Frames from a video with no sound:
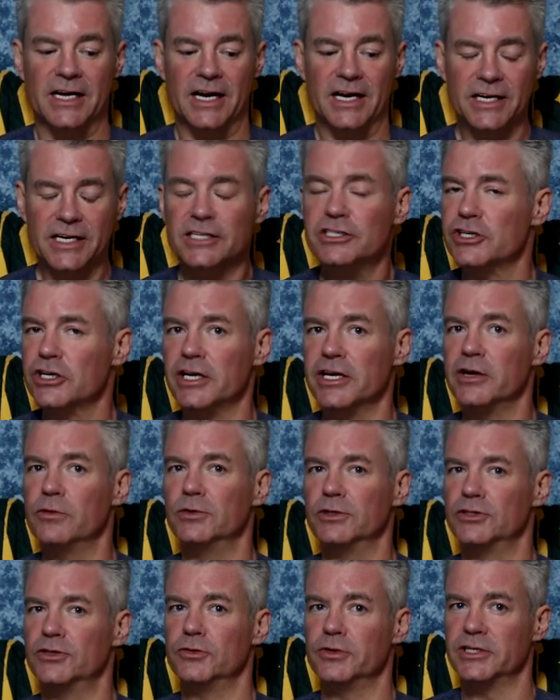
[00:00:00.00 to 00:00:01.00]
initially
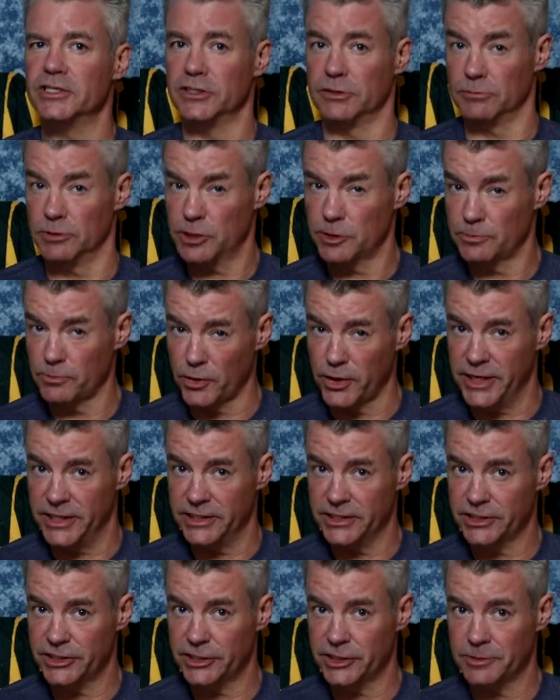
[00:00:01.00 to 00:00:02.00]
was doing some
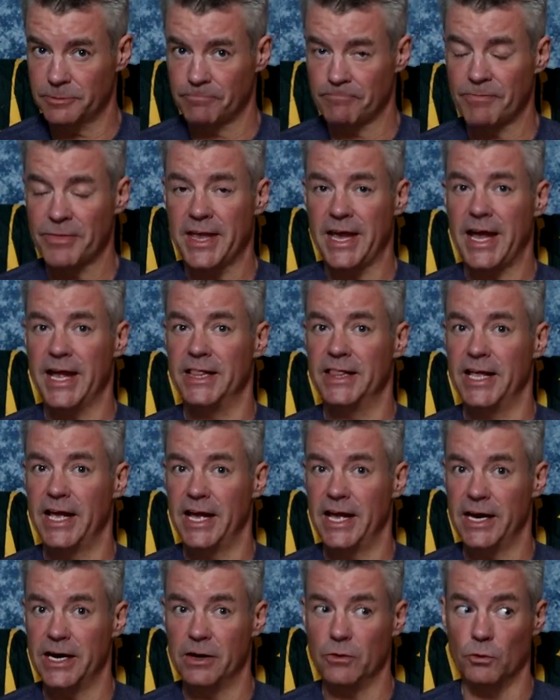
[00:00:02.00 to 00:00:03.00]
sprints and
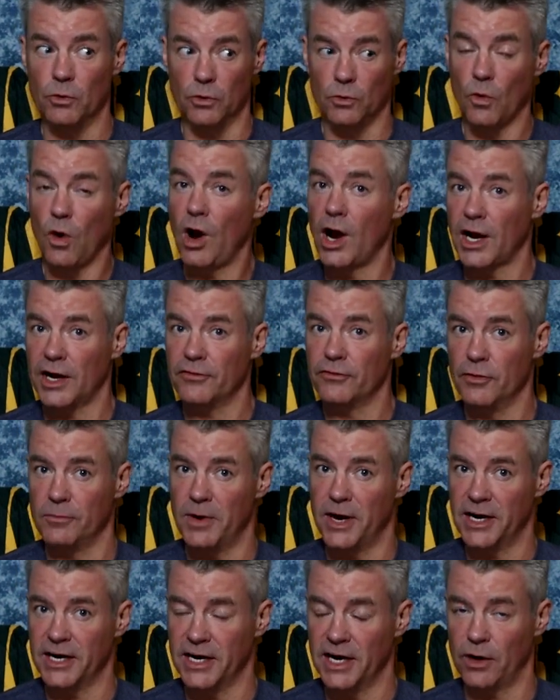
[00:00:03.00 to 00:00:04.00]
then would walk for
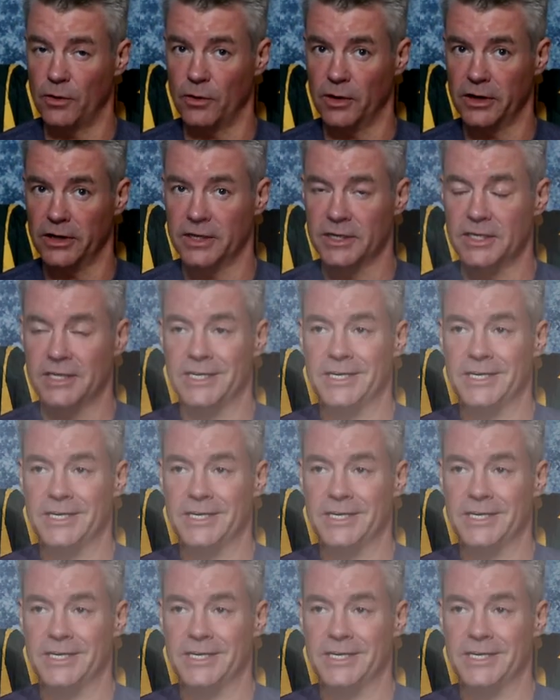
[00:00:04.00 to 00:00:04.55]
about an hour.